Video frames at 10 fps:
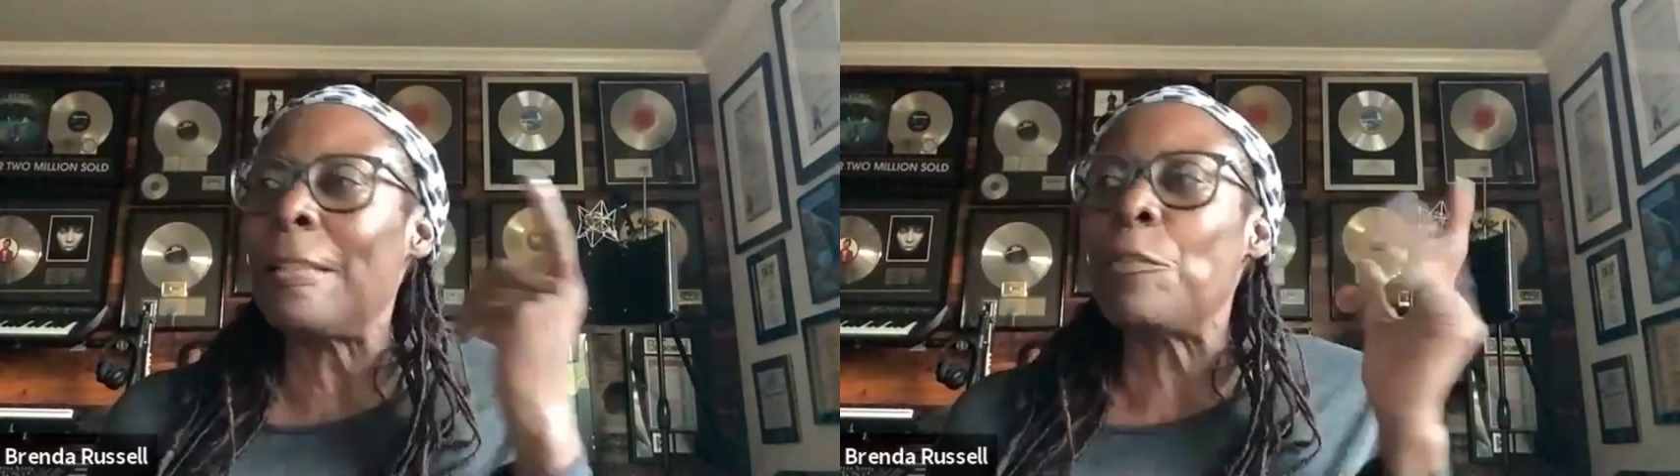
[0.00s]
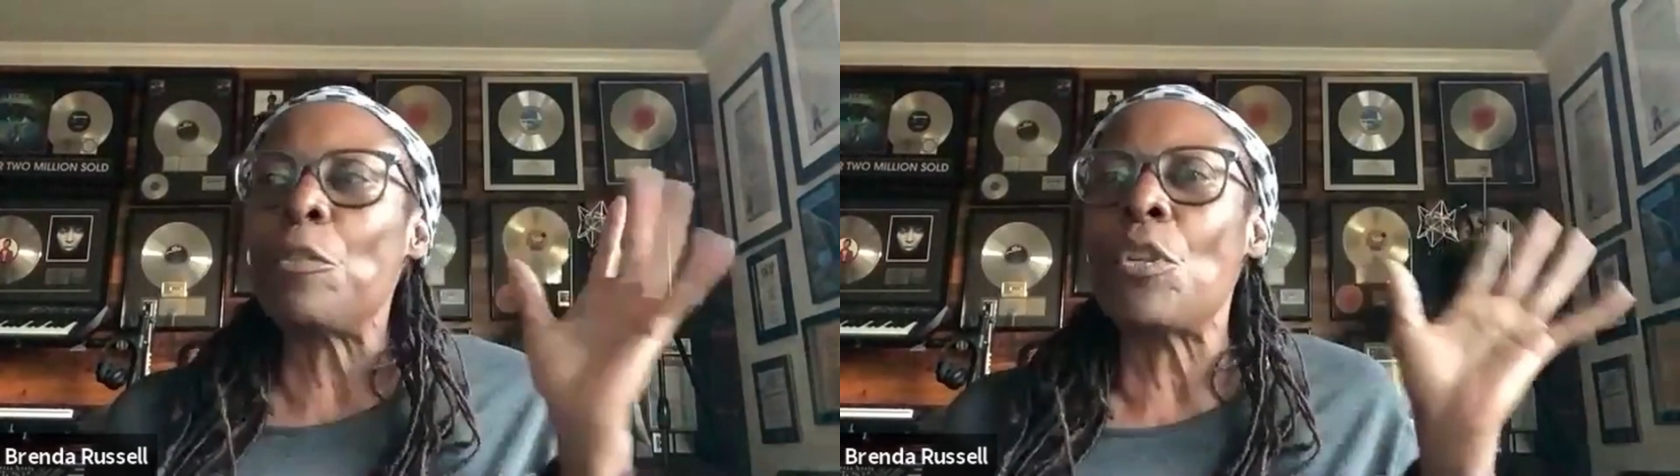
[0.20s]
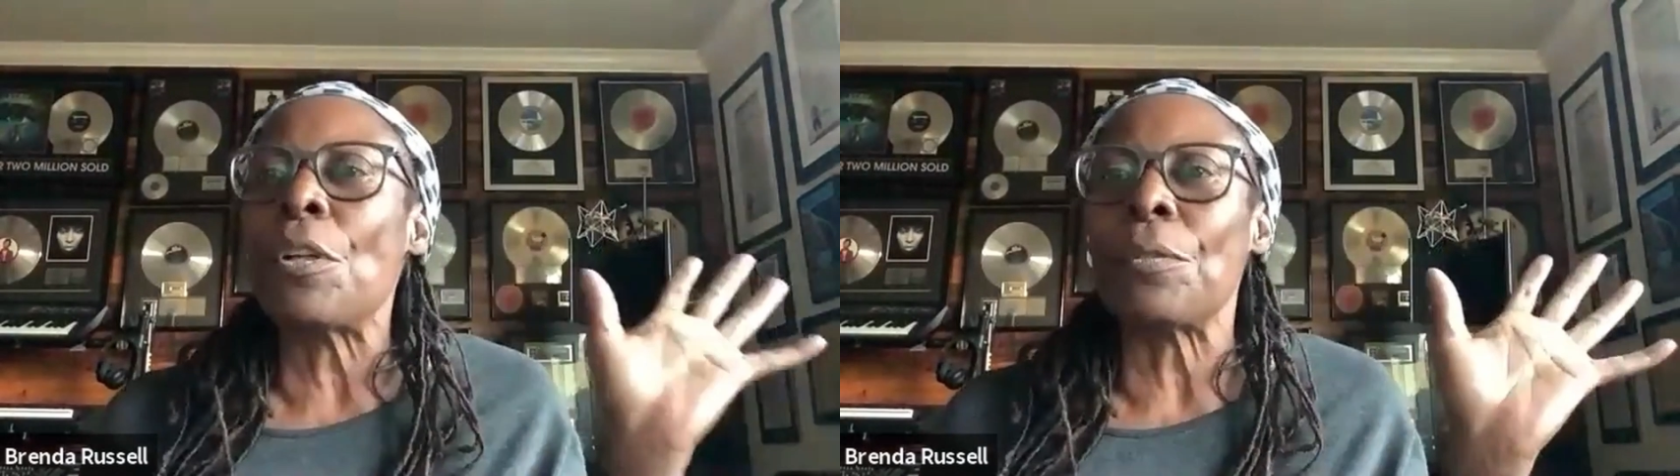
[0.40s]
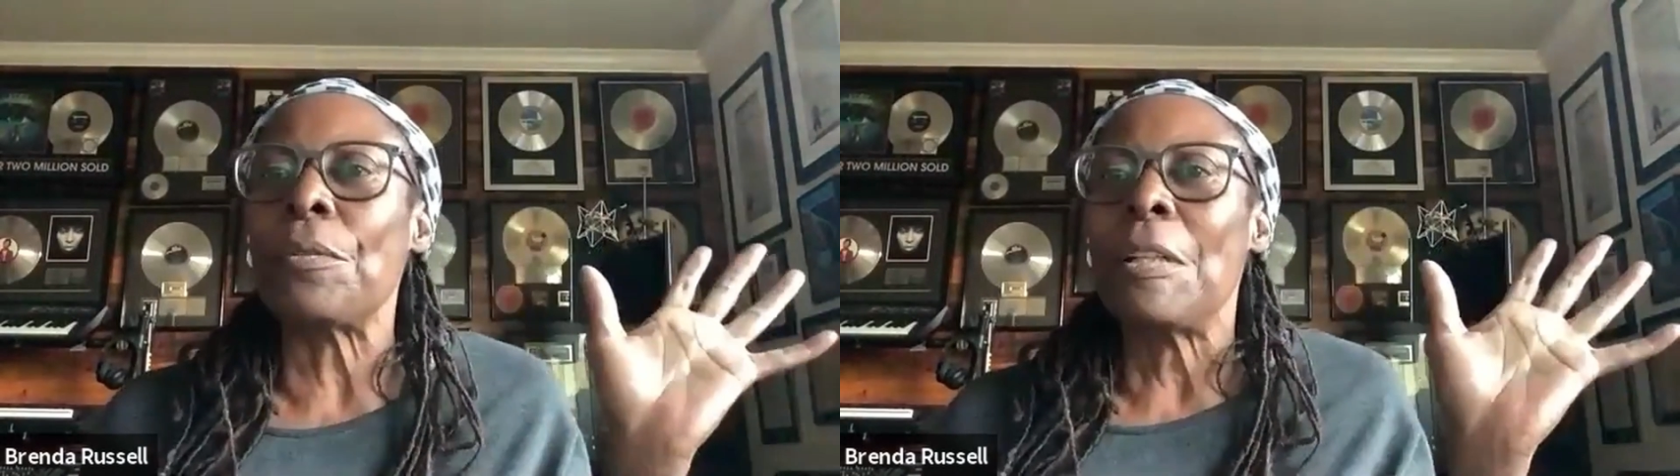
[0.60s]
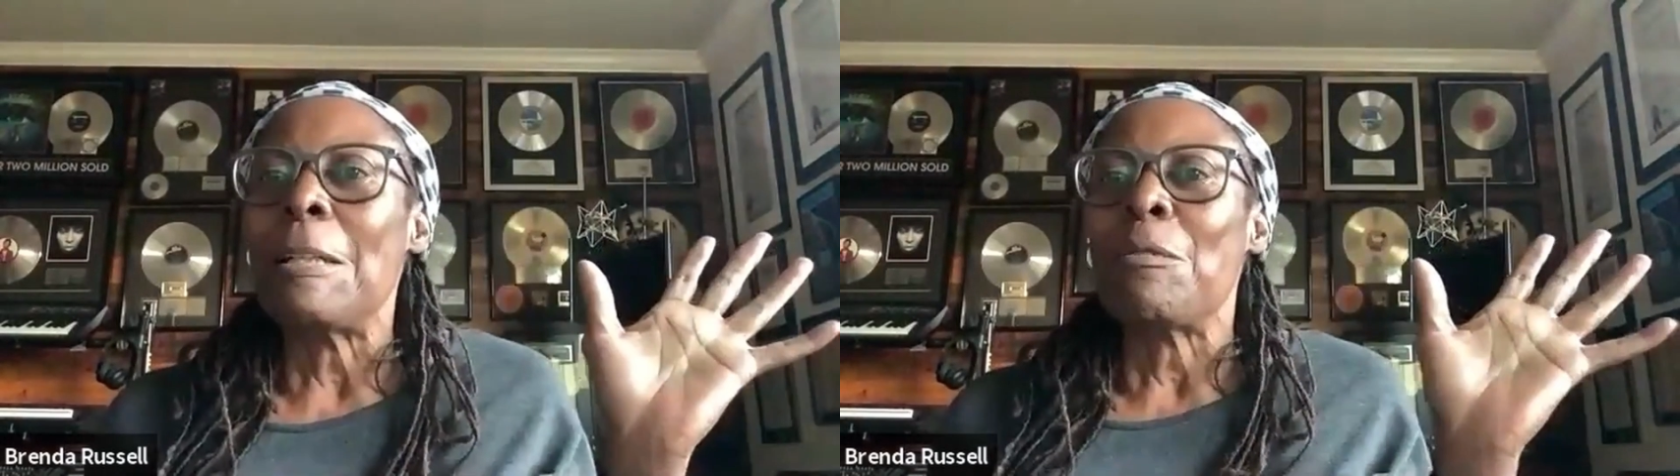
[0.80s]
didn't know.
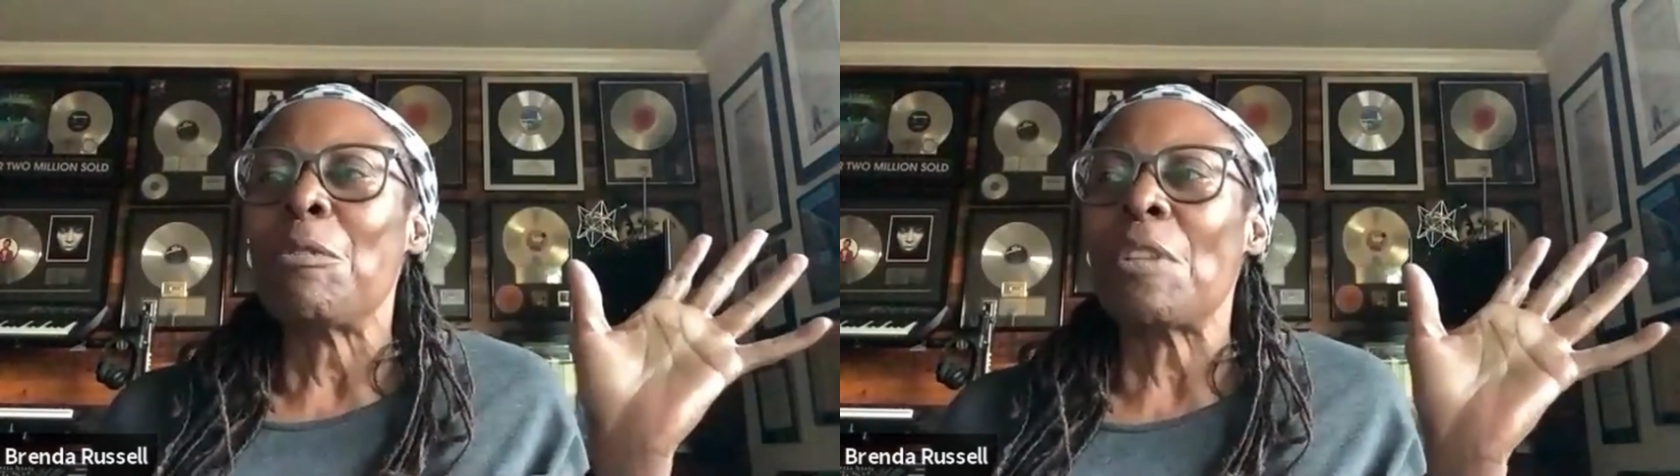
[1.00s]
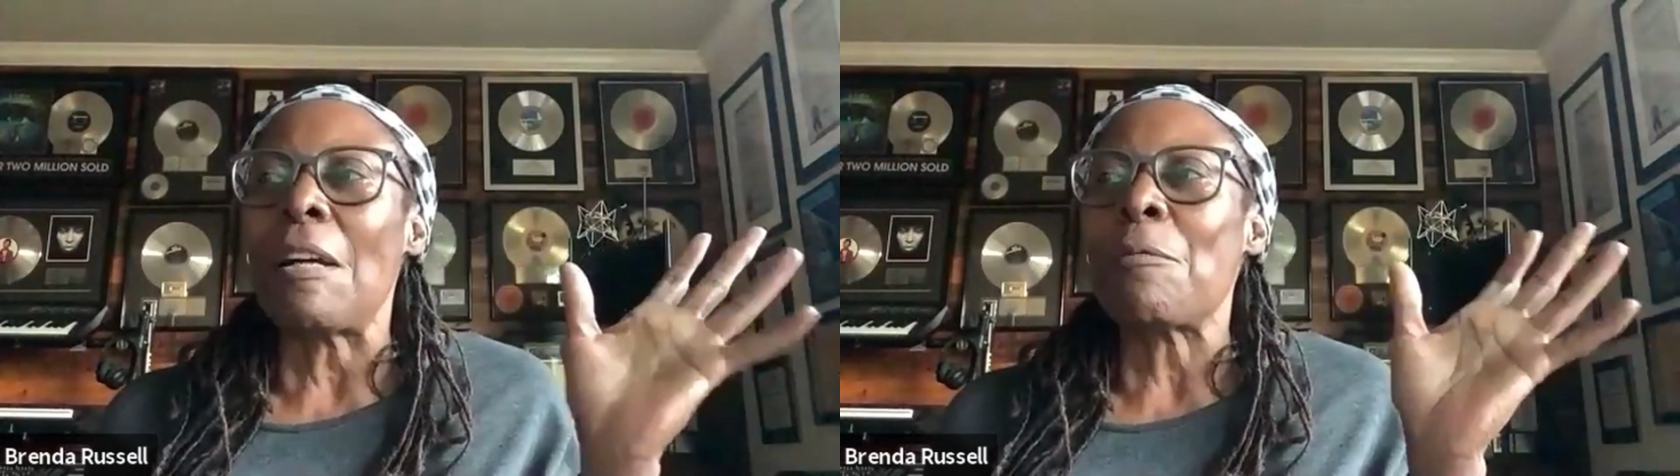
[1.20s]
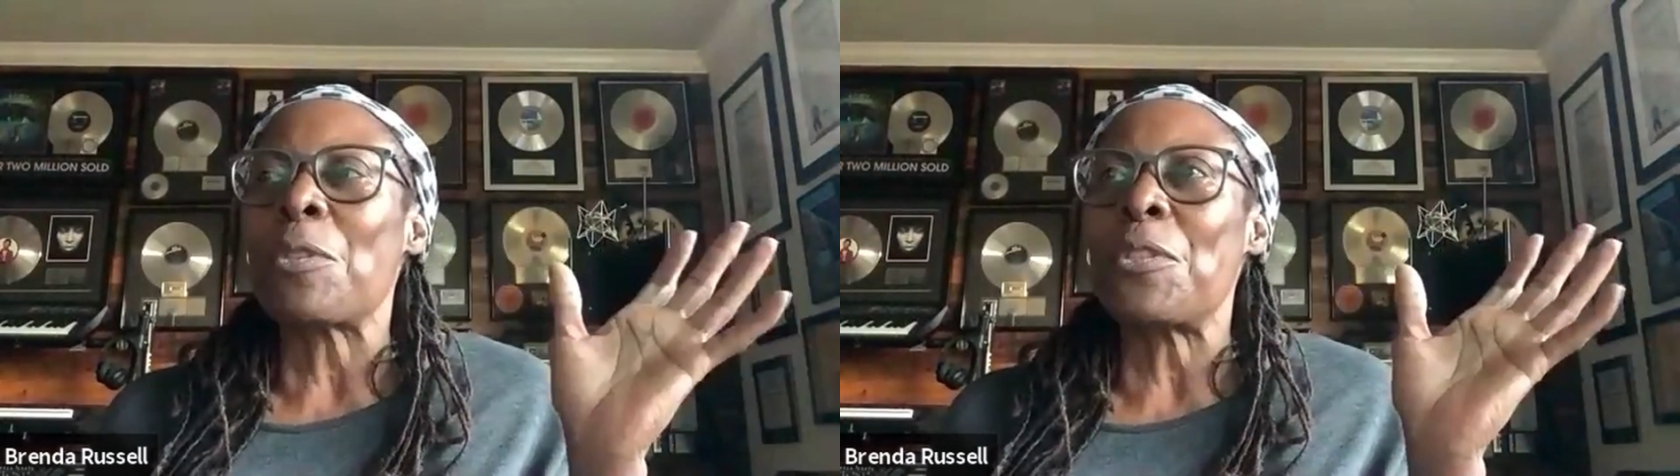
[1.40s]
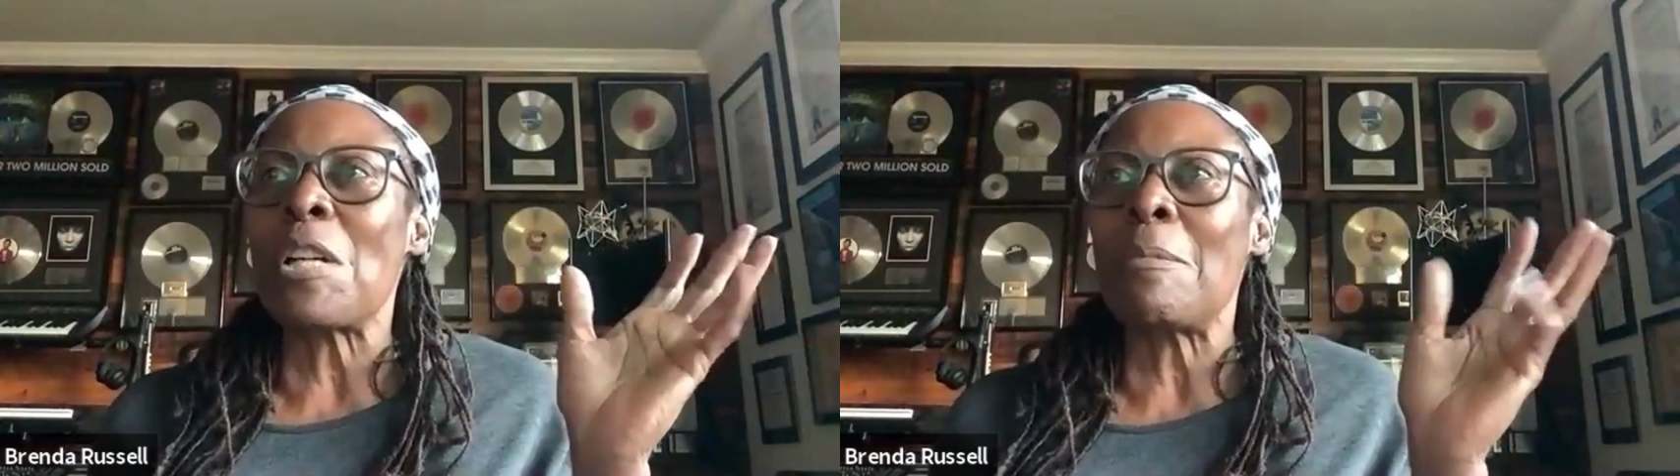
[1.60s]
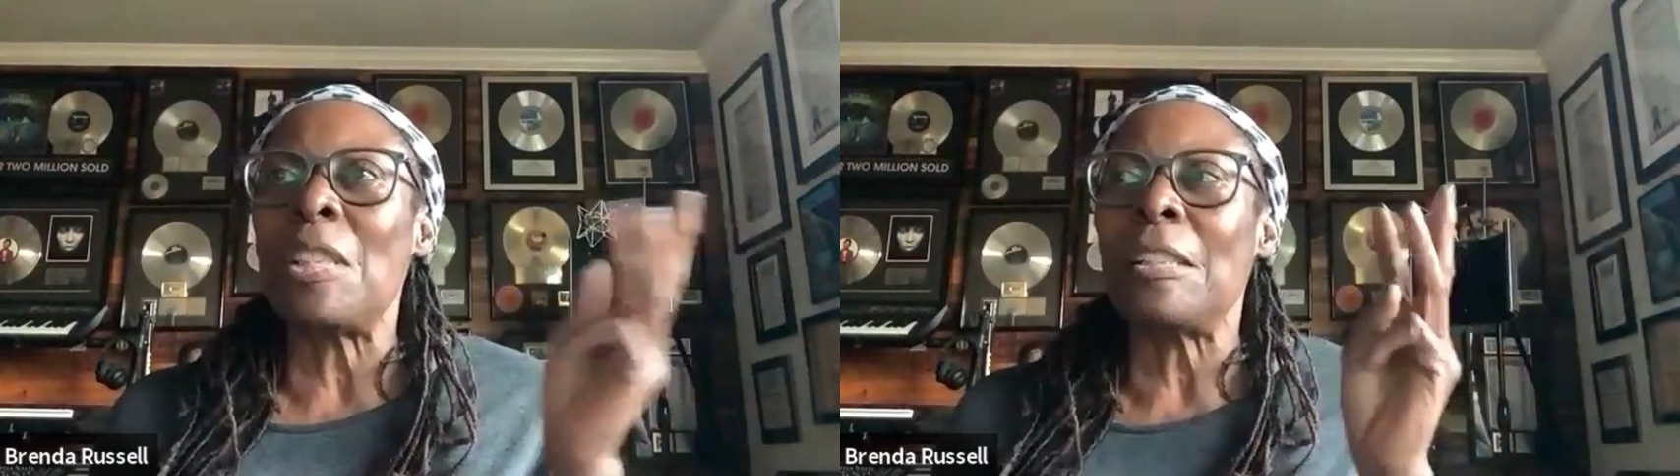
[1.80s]
I was
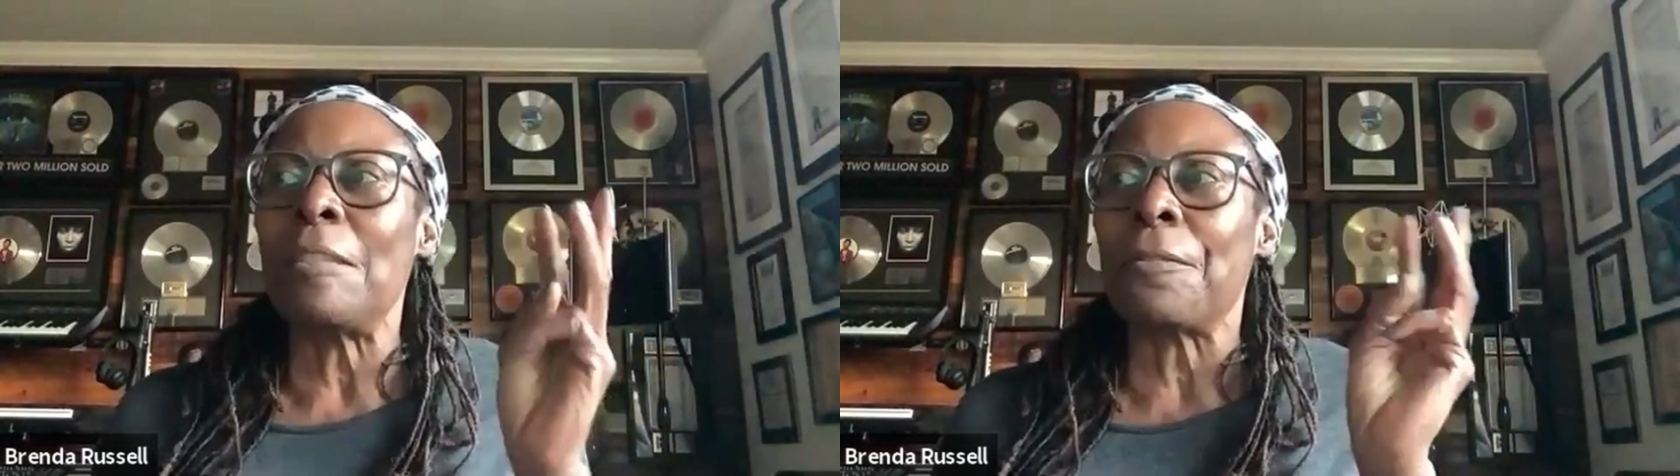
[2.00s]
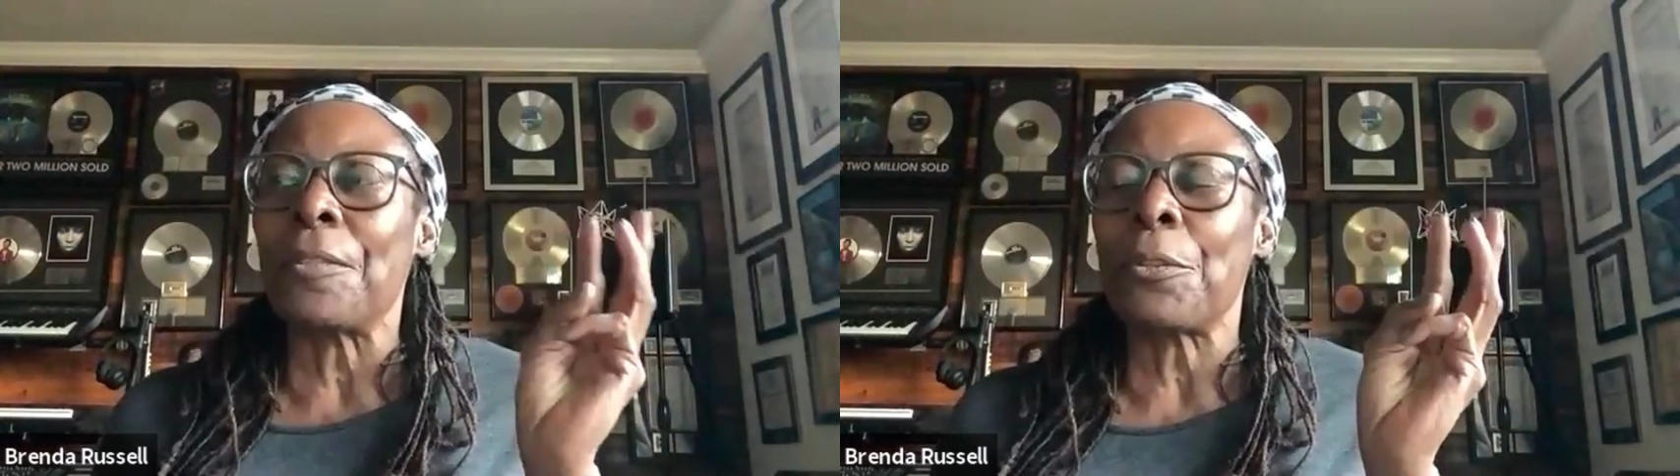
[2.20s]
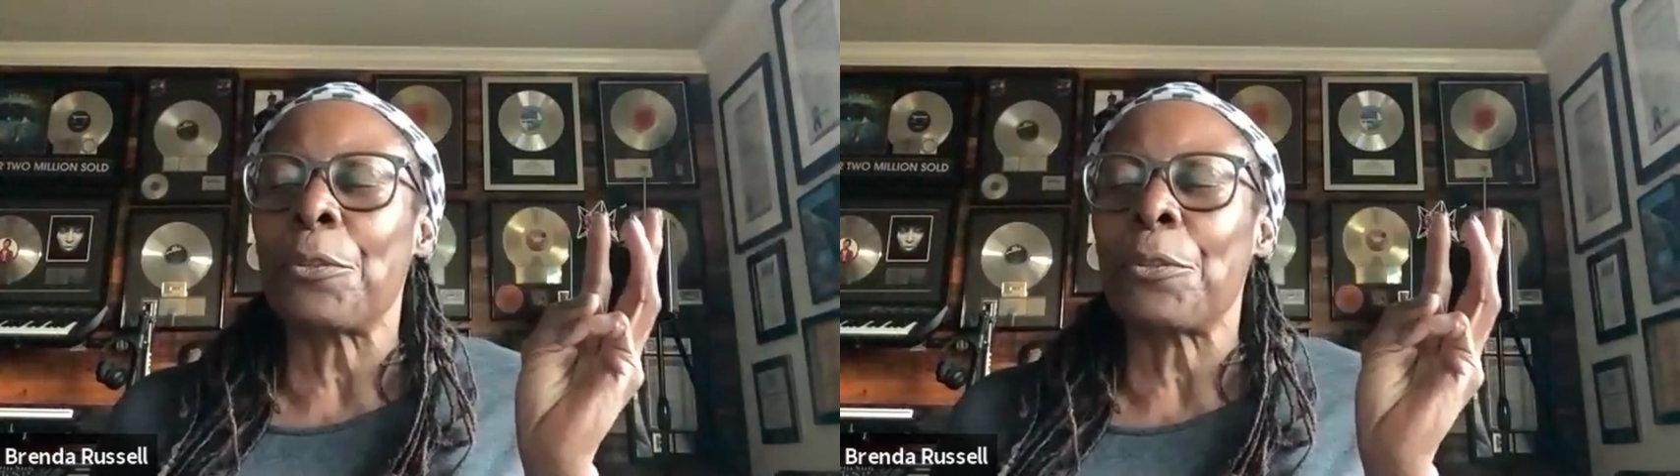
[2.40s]
nominated for